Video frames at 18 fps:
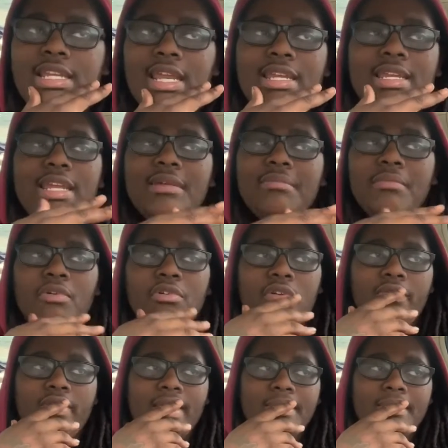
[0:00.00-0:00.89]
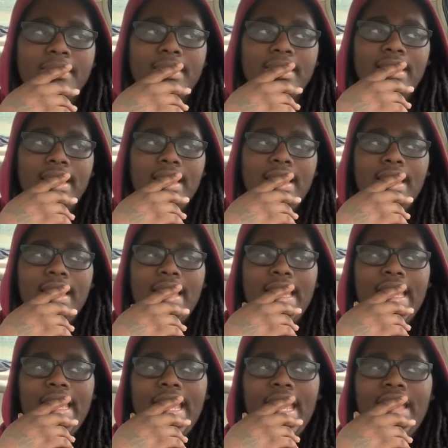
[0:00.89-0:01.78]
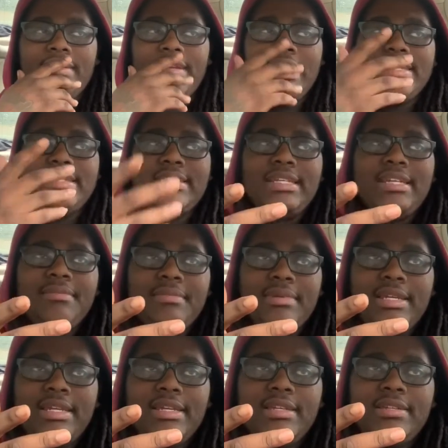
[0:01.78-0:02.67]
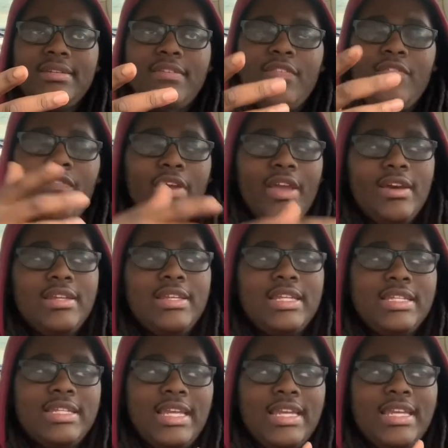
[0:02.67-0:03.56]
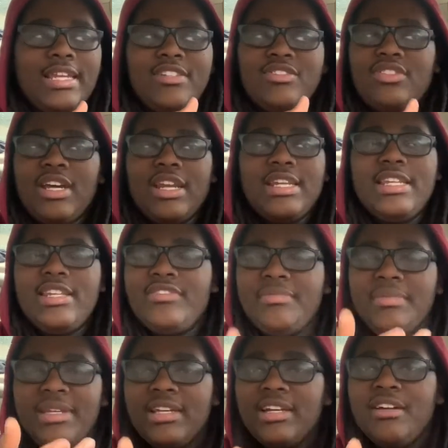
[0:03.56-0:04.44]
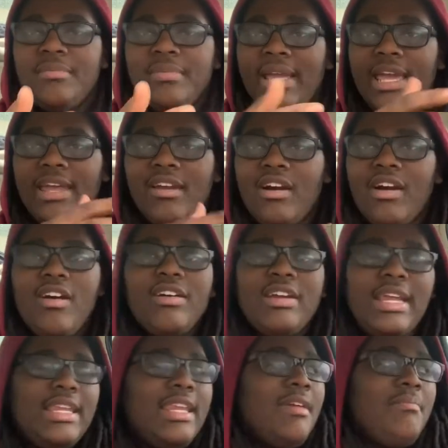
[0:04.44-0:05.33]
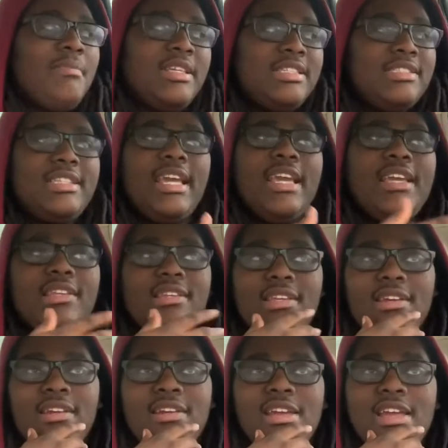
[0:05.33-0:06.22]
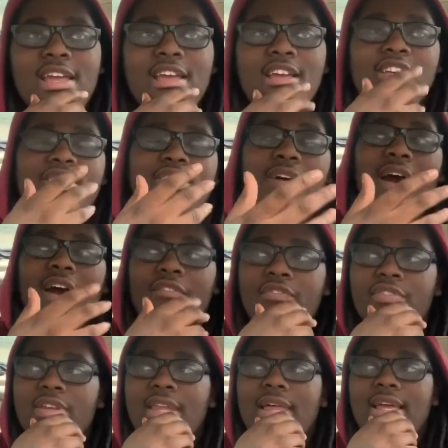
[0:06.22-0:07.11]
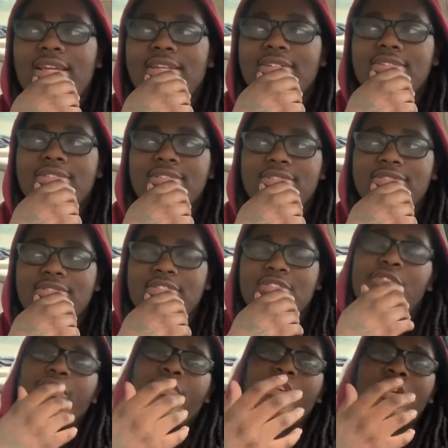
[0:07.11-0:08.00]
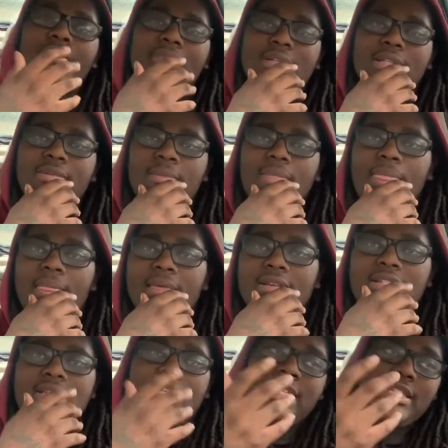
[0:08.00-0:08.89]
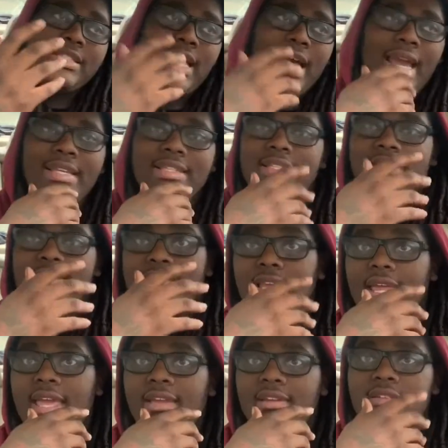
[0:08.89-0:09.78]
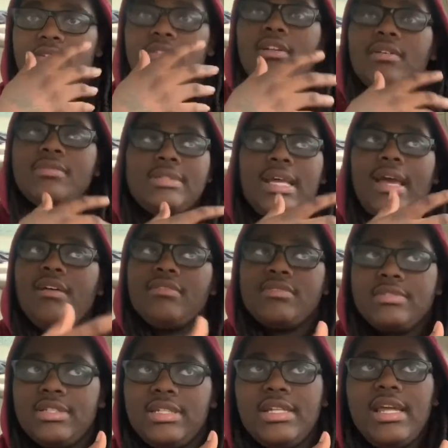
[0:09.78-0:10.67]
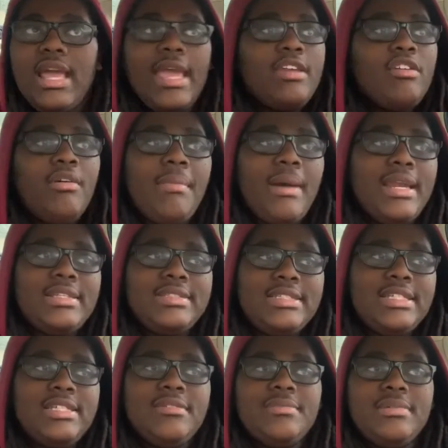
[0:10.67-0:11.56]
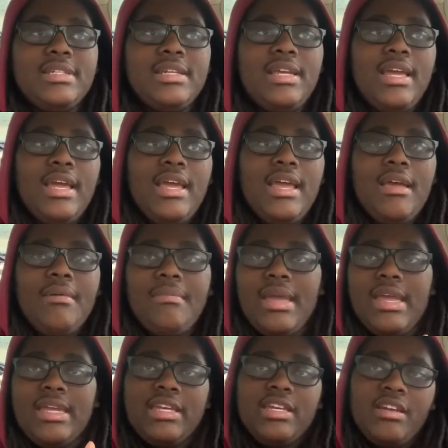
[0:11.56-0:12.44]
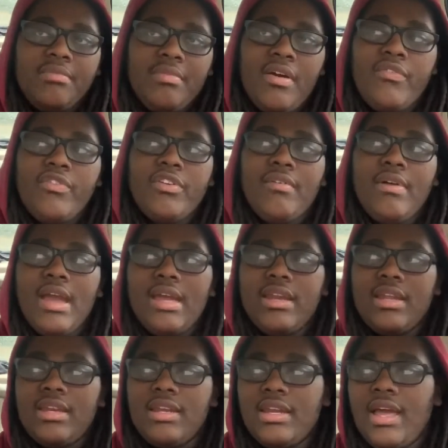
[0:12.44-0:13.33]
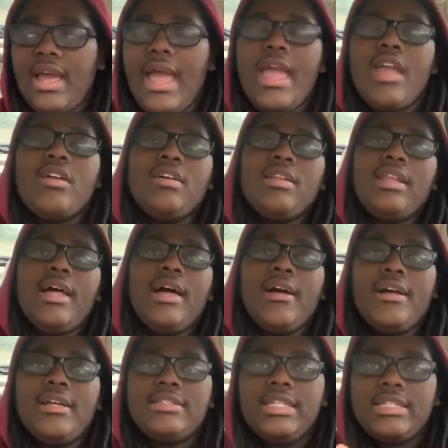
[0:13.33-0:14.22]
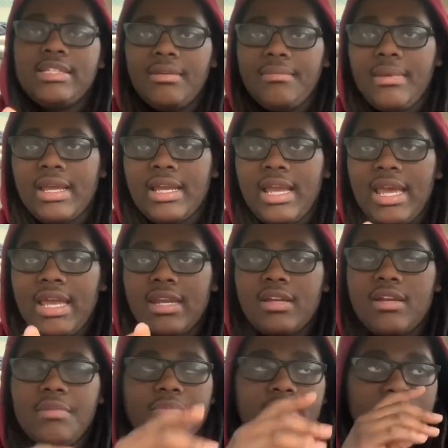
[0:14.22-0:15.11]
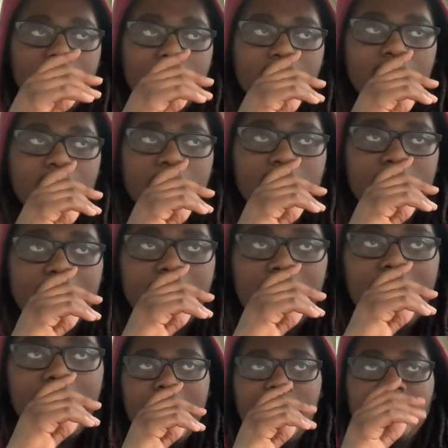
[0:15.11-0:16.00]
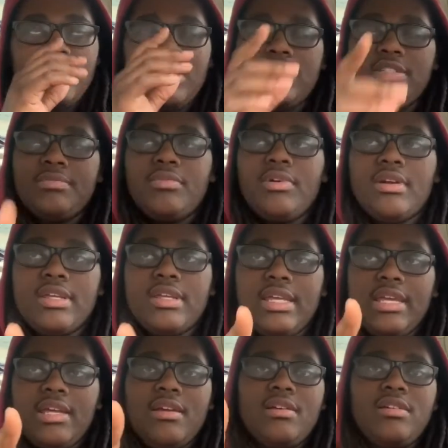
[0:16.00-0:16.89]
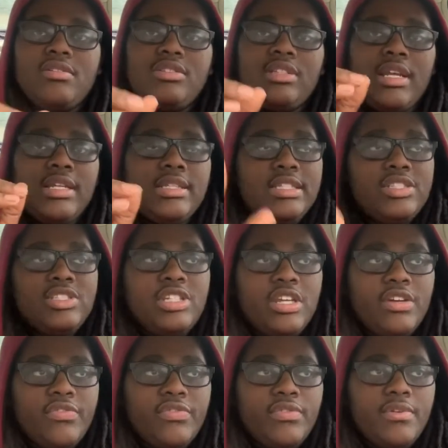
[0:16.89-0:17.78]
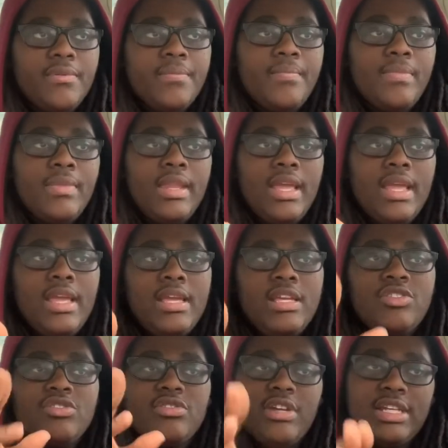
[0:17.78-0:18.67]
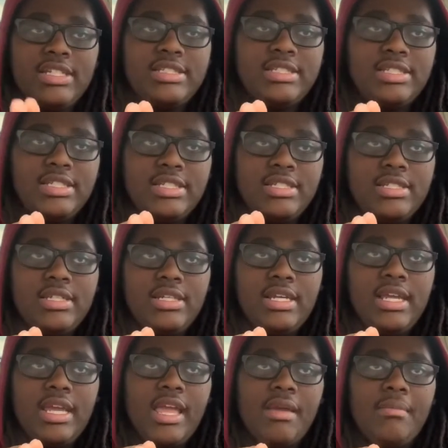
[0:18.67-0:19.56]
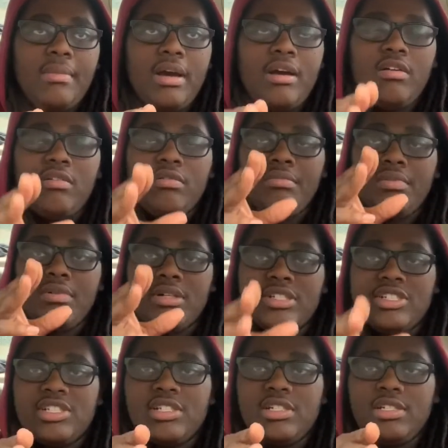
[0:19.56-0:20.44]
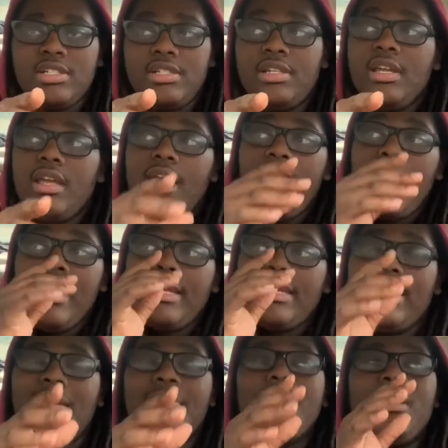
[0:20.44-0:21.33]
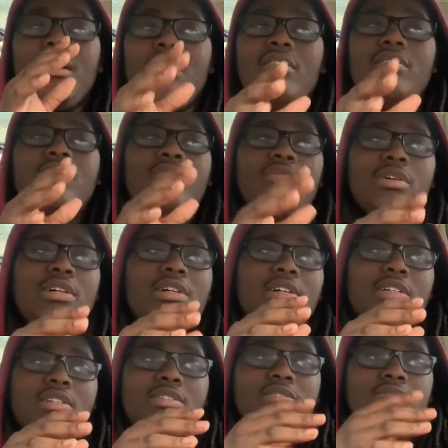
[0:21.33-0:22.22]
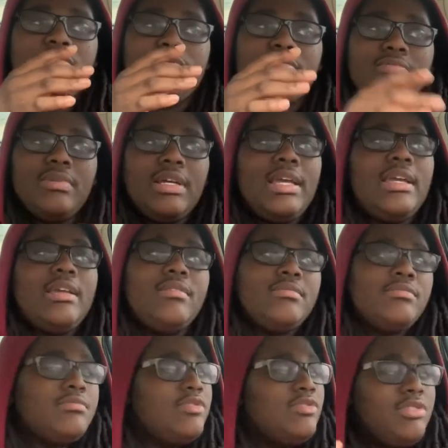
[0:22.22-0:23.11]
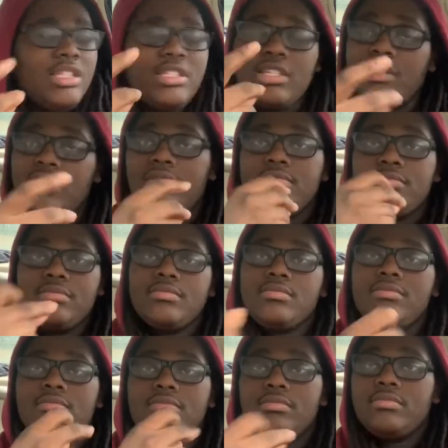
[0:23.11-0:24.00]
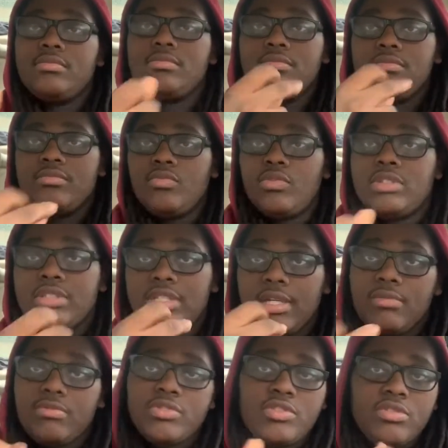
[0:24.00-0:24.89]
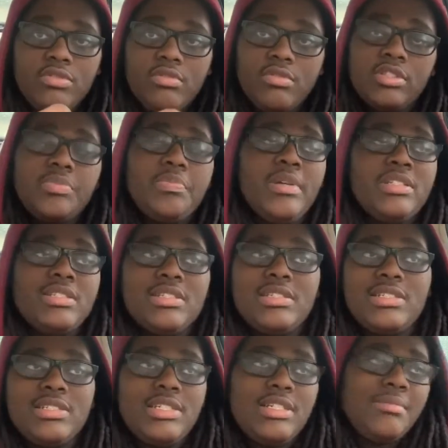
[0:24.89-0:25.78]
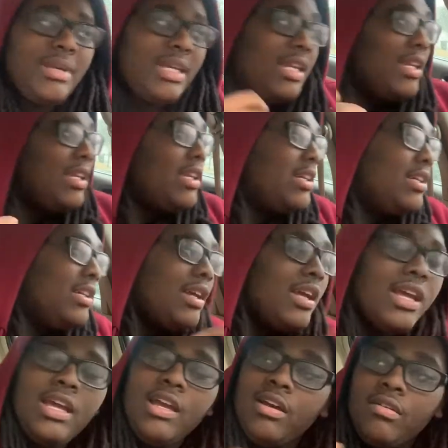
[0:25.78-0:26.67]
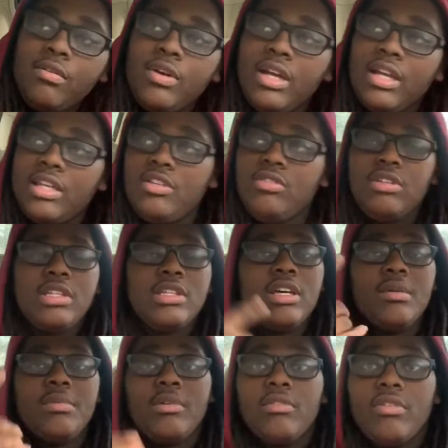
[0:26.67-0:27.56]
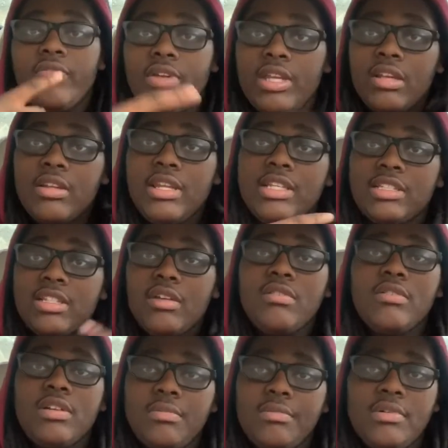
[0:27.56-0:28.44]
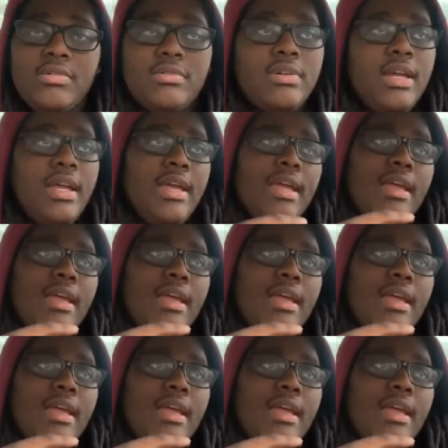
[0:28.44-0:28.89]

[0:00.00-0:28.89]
They didn't motivate me. If they see me failing, they didn't try to lift me up at all. They let me stay there. So I feel like, you feel me? Shit, it's all right to slack. You know what I'm saying? Ain't nobody telling me, man, get up off your way. Da, da, da. I ain't gonna lie. I take that back. I had a couple homeboys. Shout out to Markel. Shout out to Jeffrey. Tracy. And my homeboy, Sean. Them the only ones who, man, you need to, what's up, what you doing? Especially Sean, man, that nigga, what, you need to upload a video, let's go, come on.